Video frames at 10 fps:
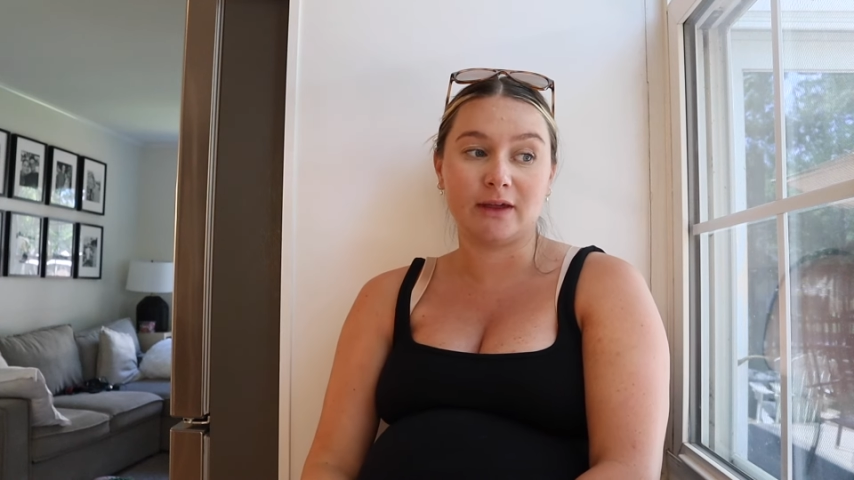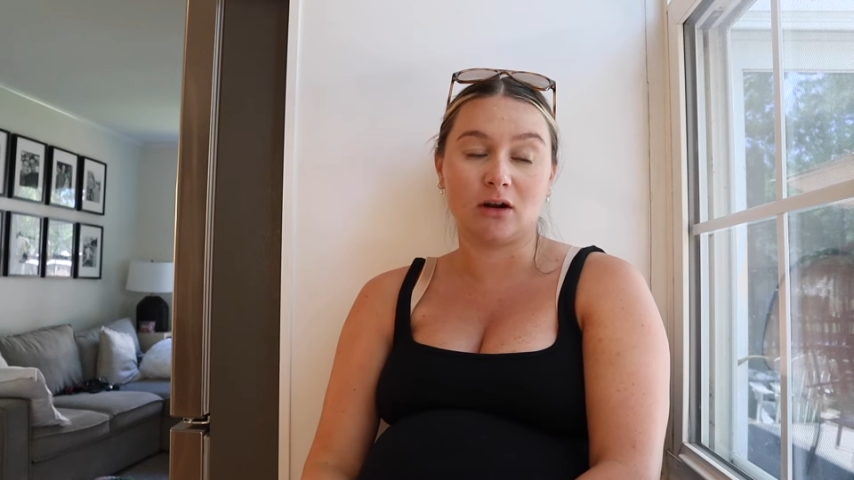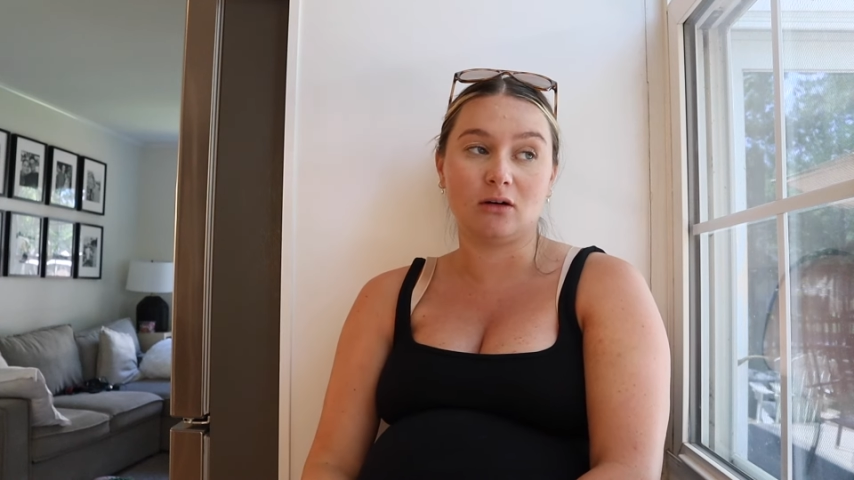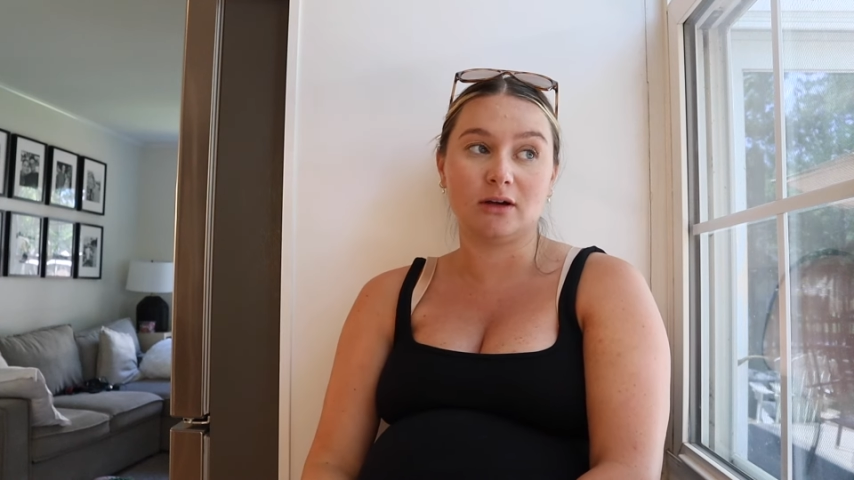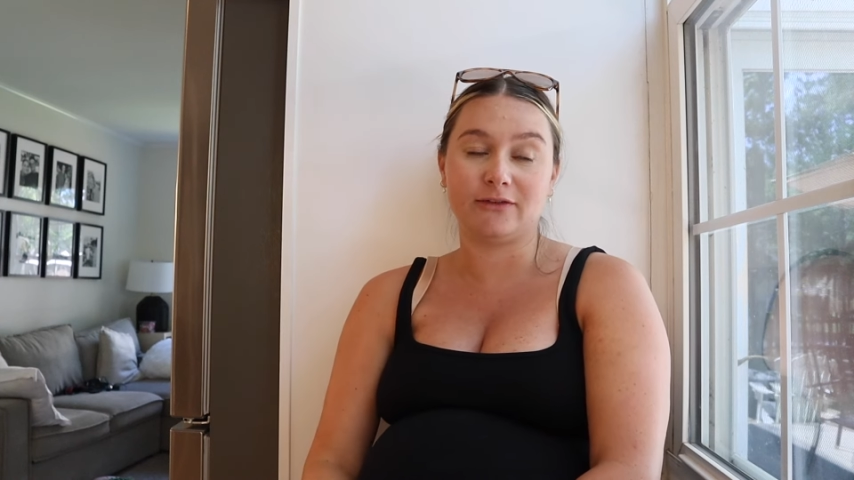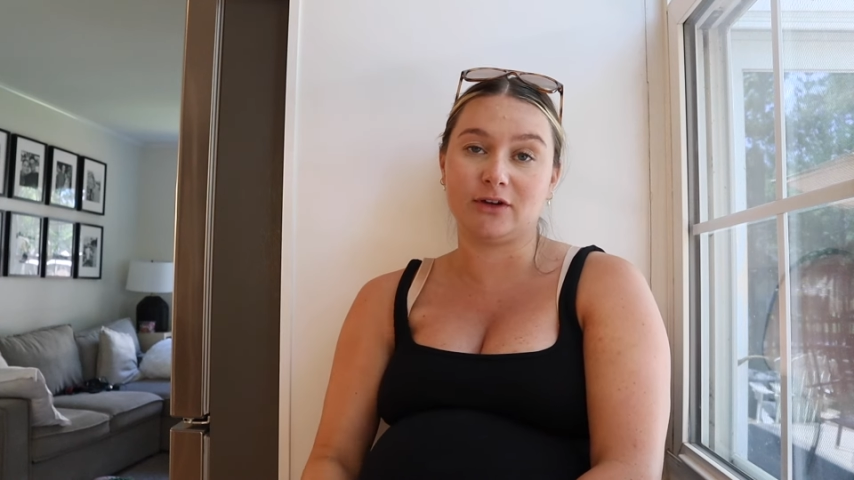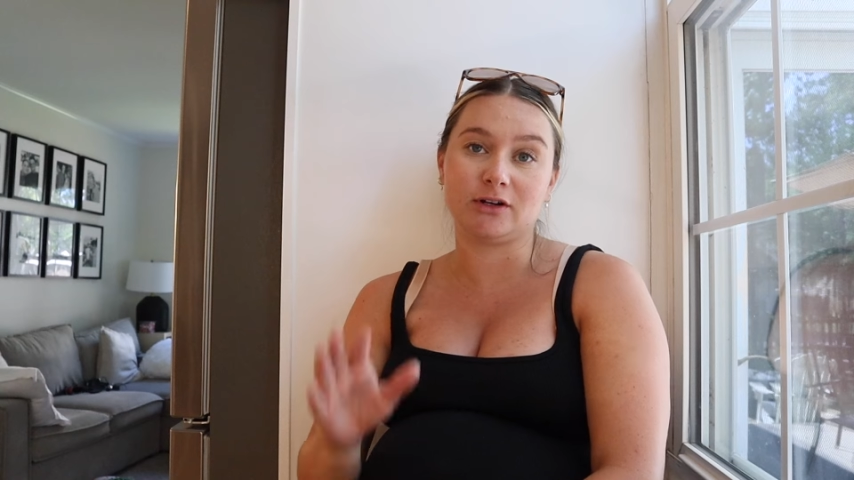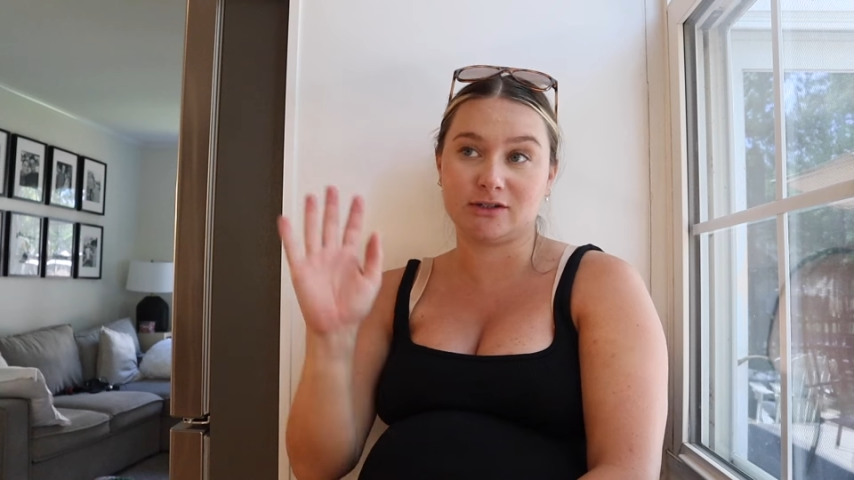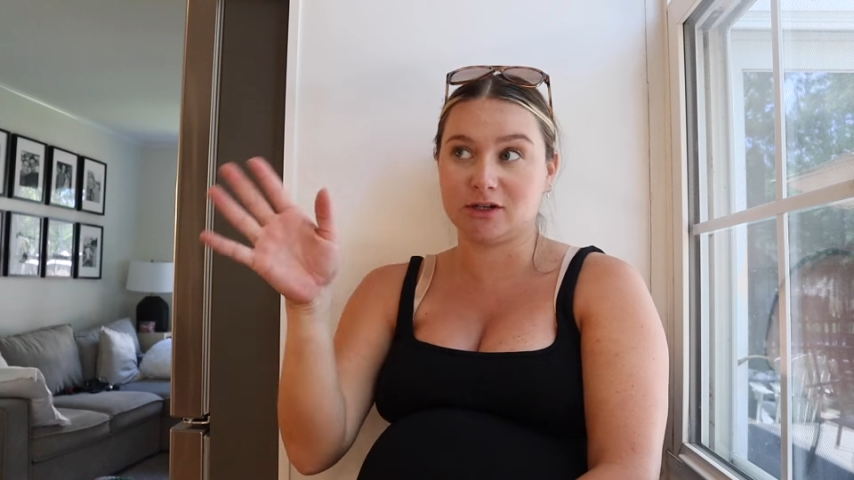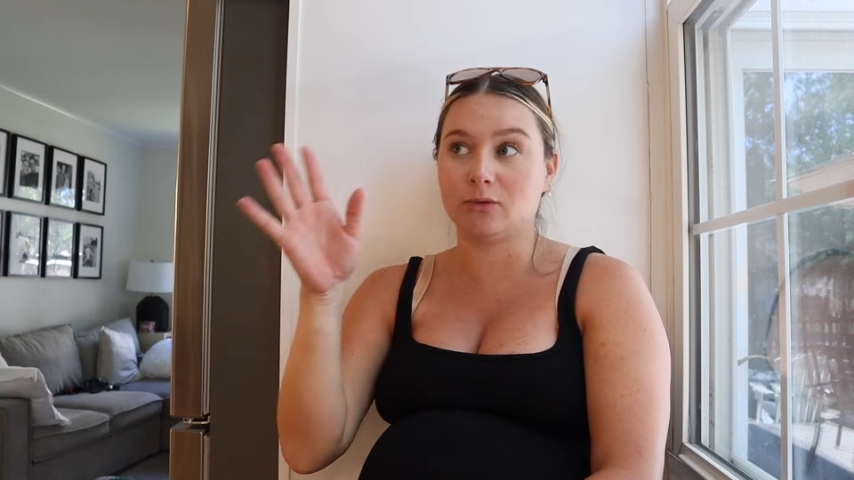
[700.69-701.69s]
then if
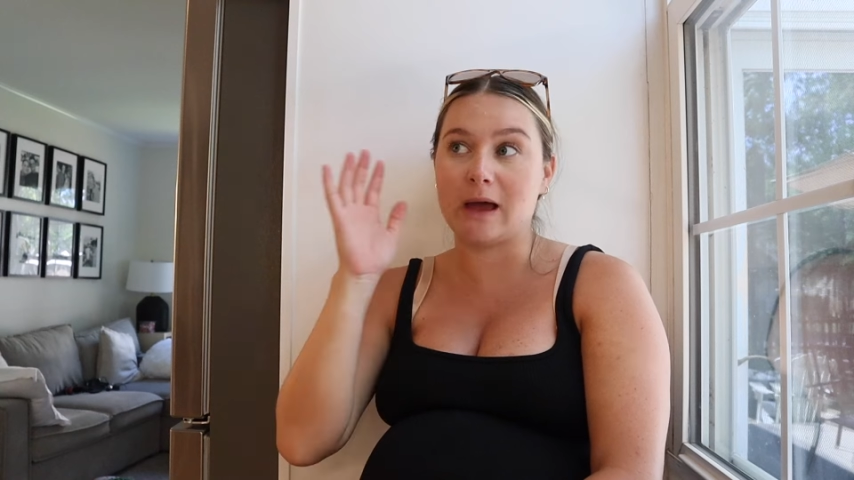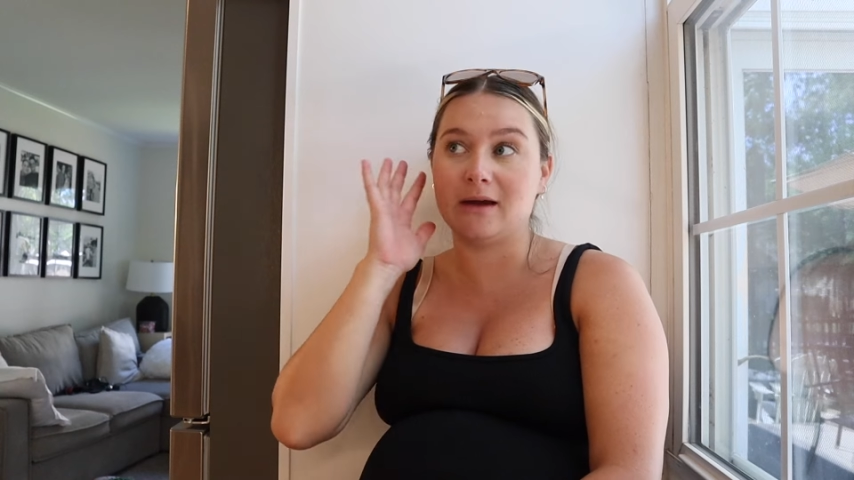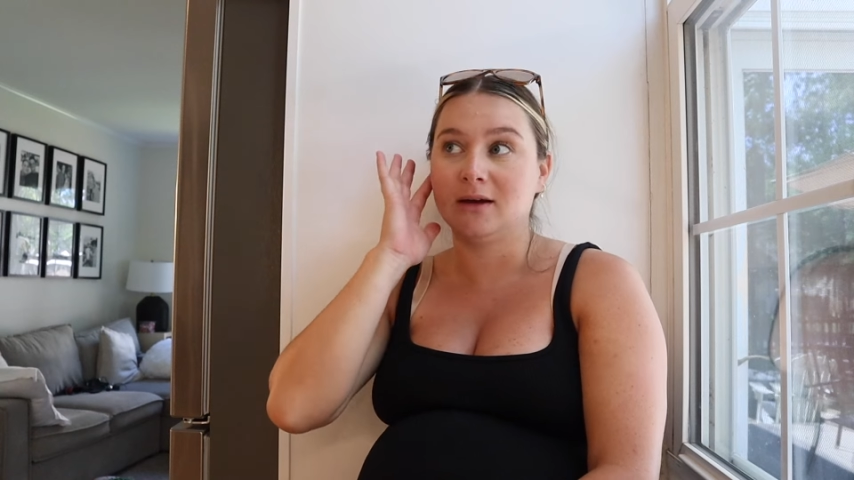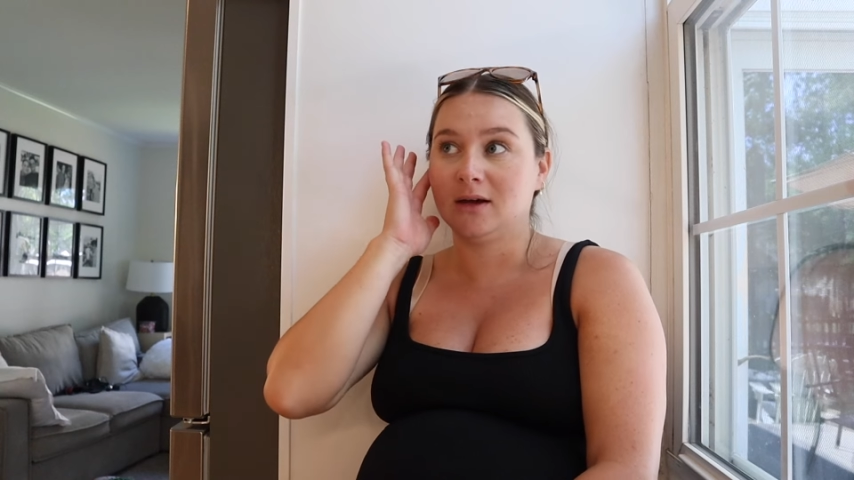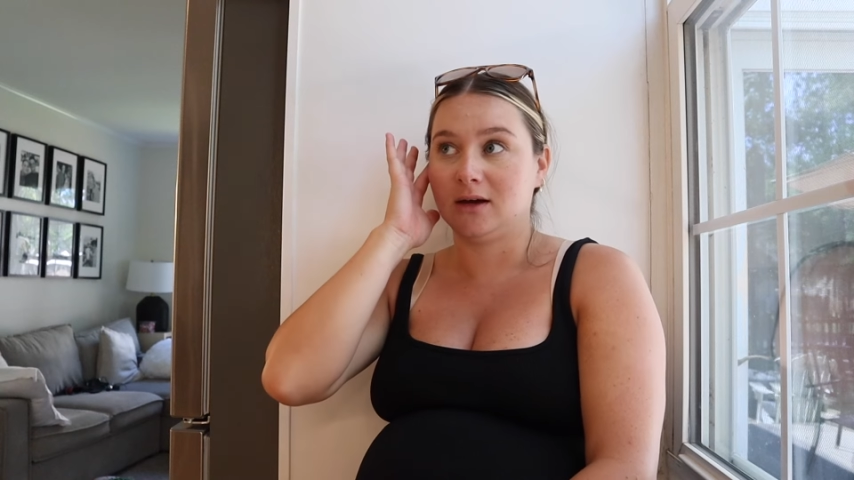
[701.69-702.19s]
they're still wet,